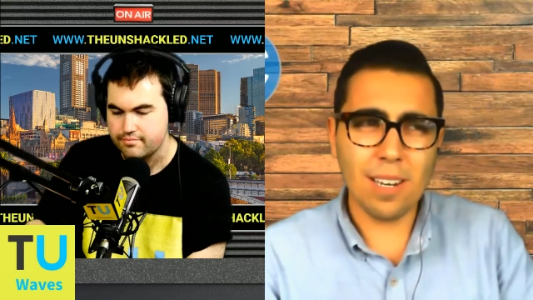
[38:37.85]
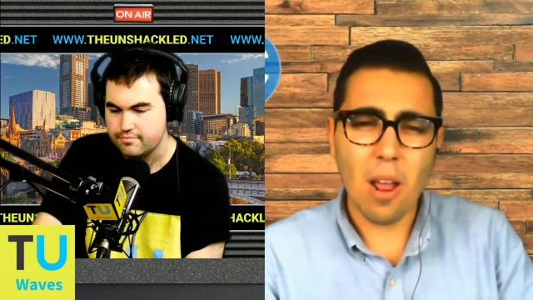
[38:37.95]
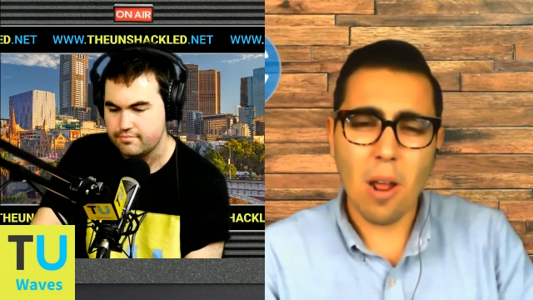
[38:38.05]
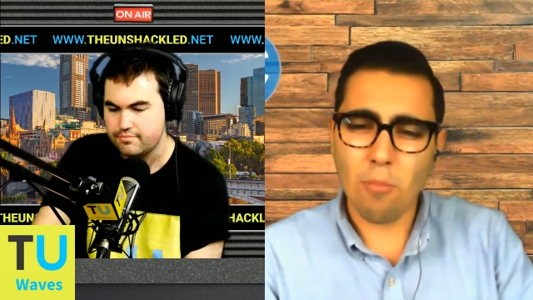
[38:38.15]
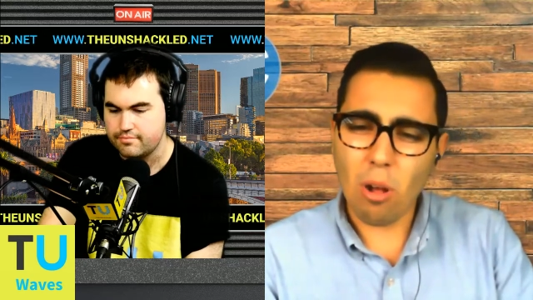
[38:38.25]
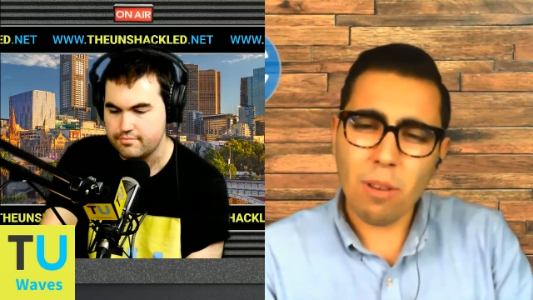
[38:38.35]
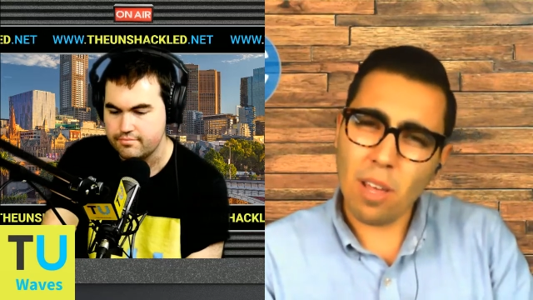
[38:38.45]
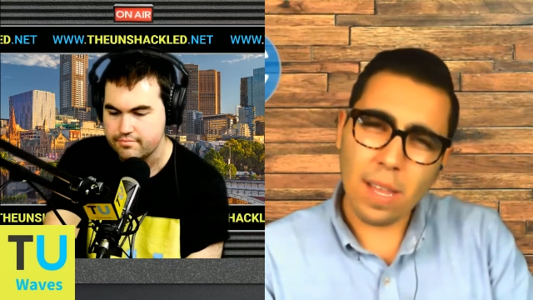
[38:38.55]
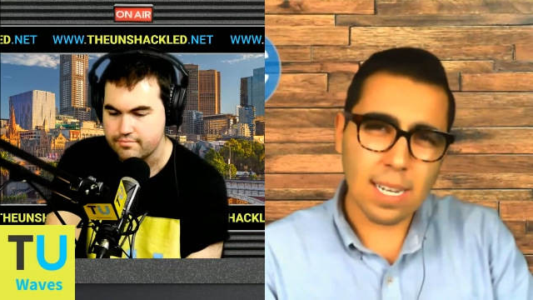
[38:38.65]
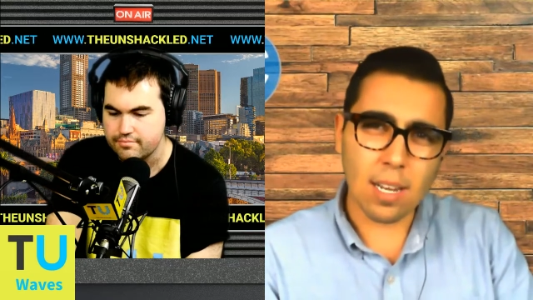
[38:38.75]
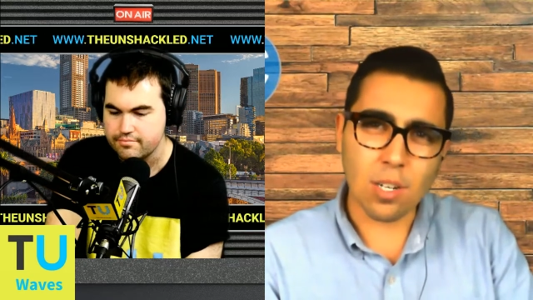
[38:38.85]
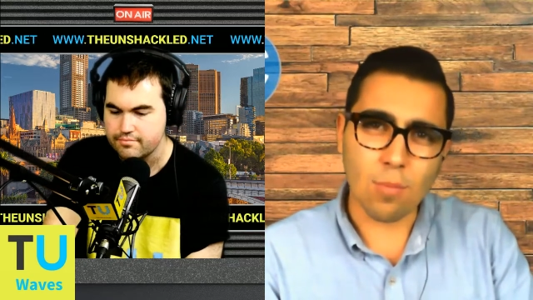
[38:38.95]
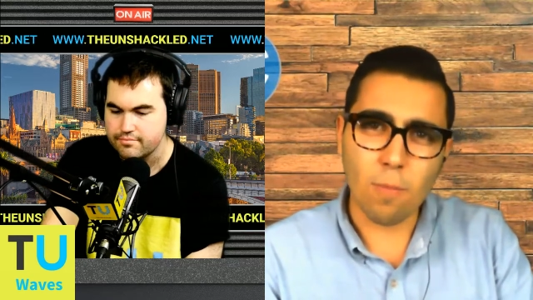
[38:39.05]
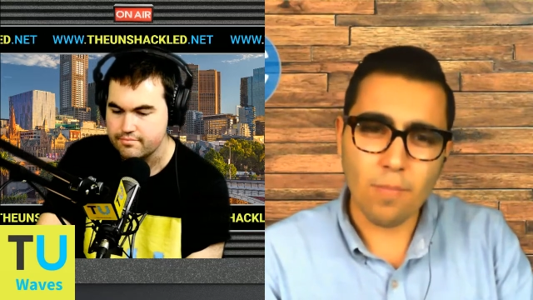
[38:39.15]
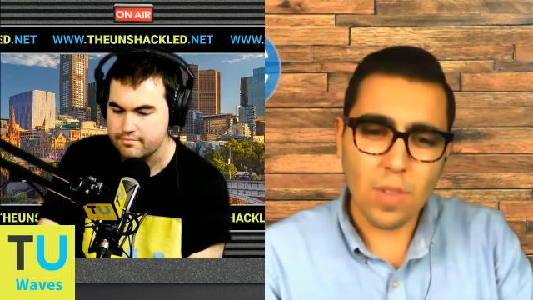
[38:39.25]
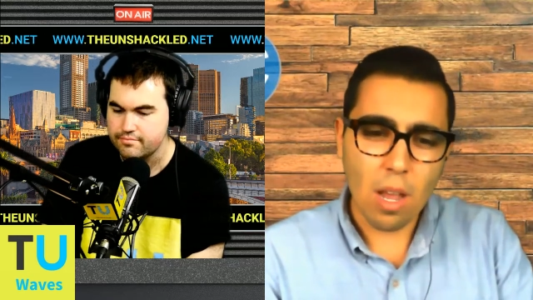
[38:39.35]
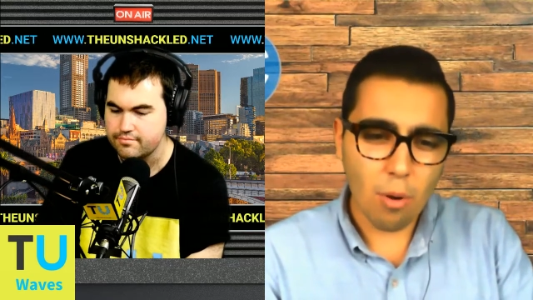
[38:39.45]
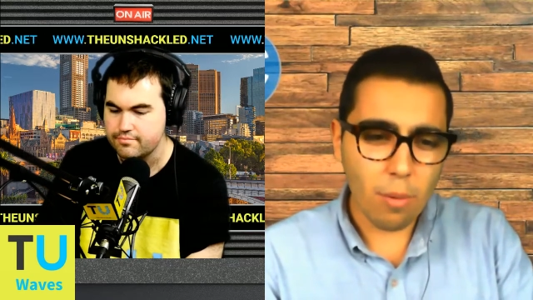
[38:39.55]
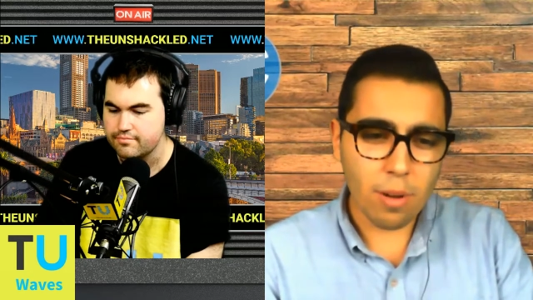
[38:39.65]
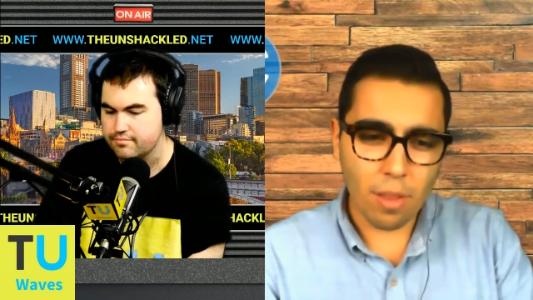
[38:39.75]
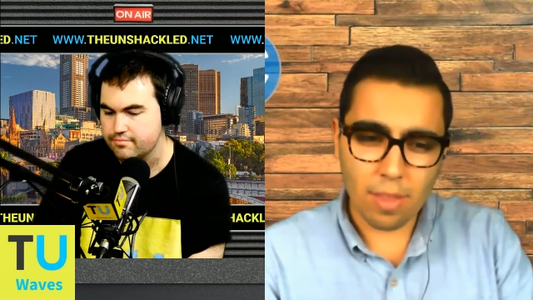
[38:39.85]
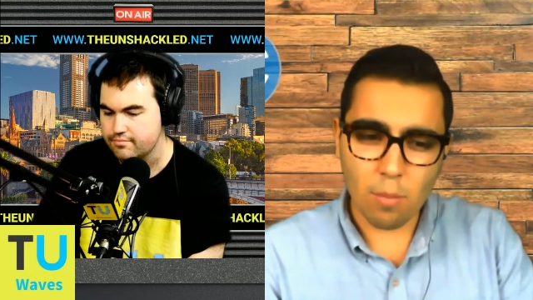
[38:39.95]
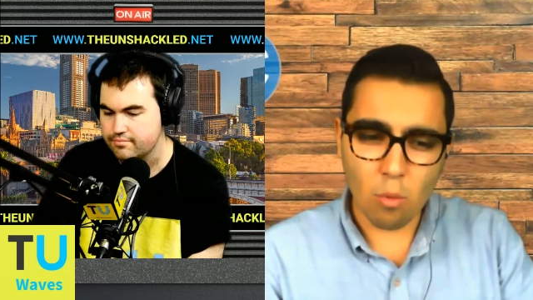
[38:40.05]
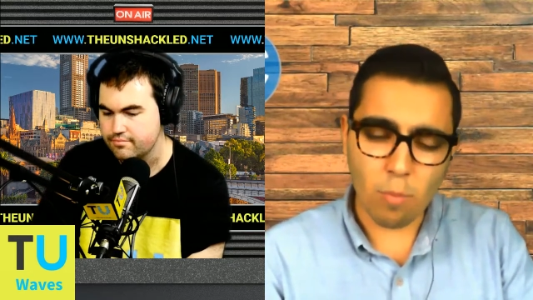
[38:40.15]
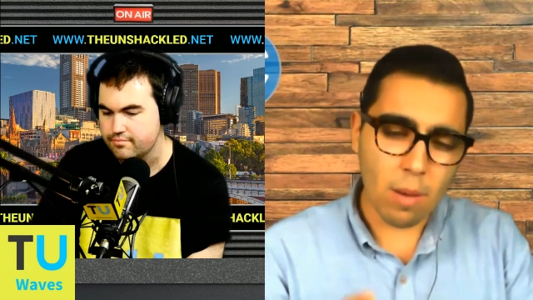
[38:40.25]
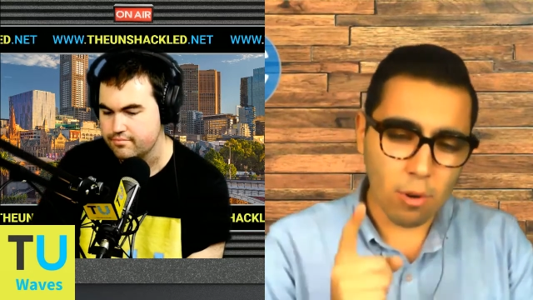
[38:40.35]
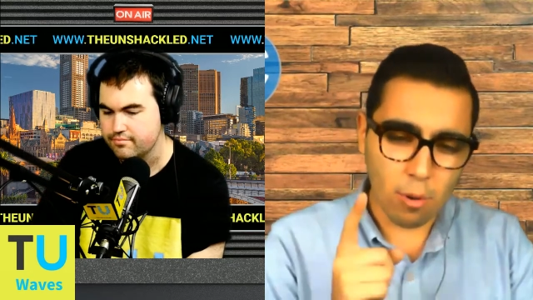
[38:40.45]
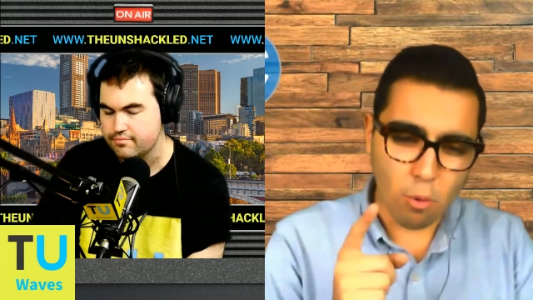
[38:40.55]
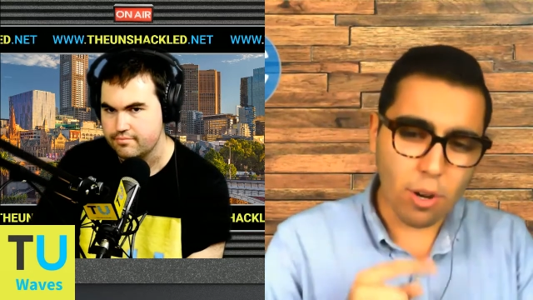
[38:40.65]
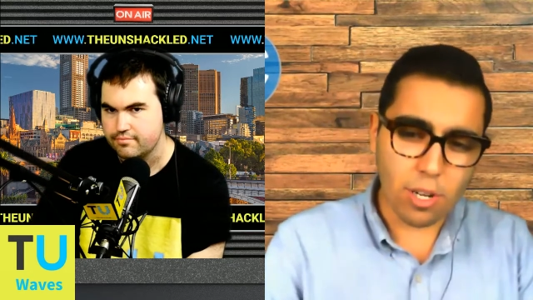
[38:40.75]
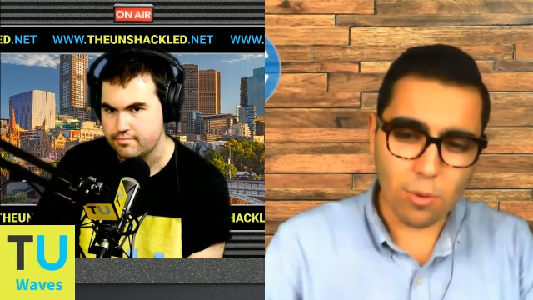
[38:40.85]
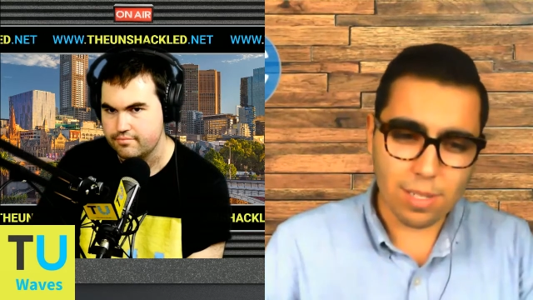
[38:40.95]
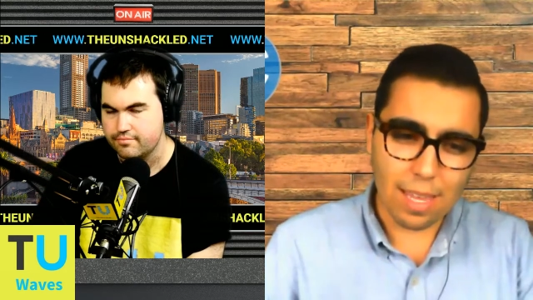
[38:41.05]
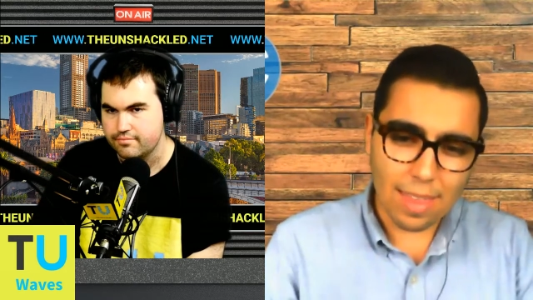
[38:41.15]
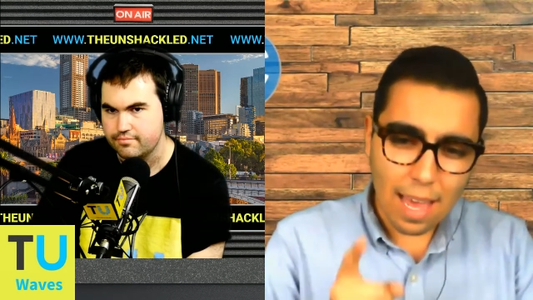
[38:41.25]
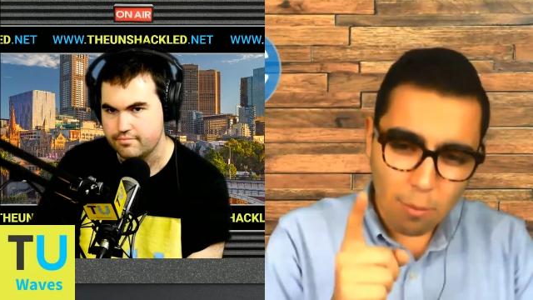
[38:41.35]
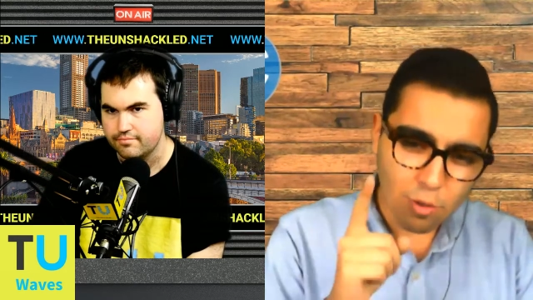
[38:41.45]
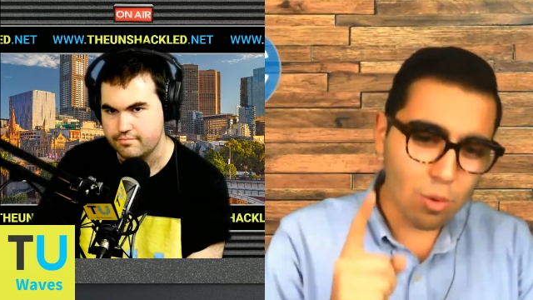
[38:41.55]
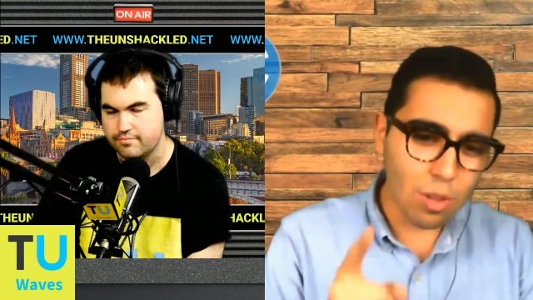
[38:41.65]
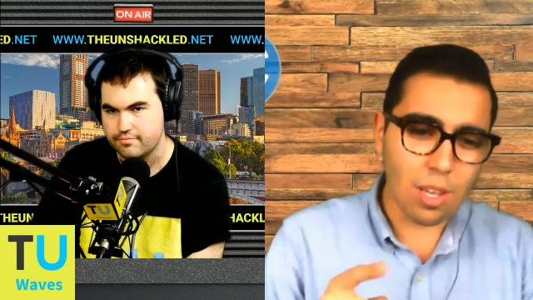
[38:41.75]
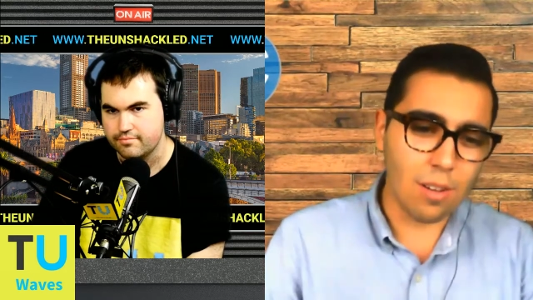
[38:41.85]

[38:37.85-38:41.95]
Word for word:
Speaker 1: probably nothing tangible probably nothing that we'll be able to point to and say that was really good.